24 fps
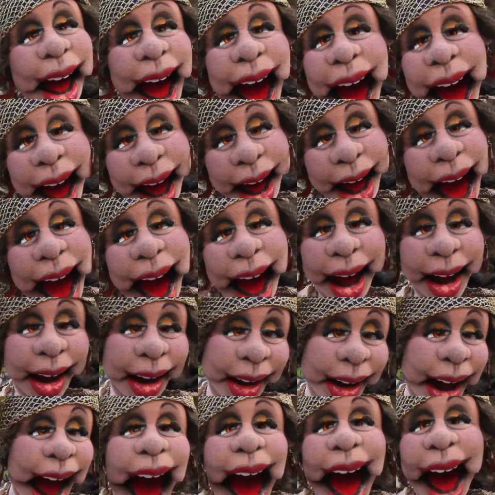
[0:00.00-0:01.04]
Martus got
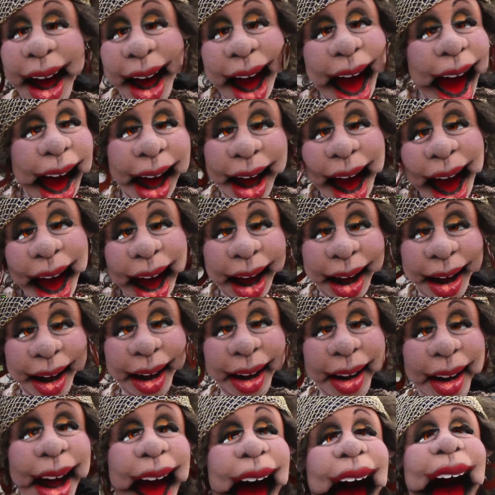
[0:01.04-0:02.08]
big old feet,
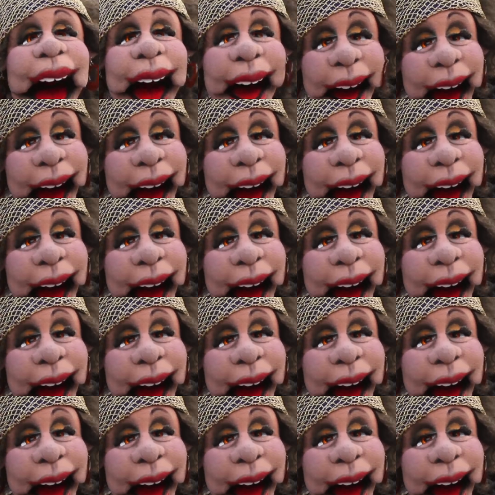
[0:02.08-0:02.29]
just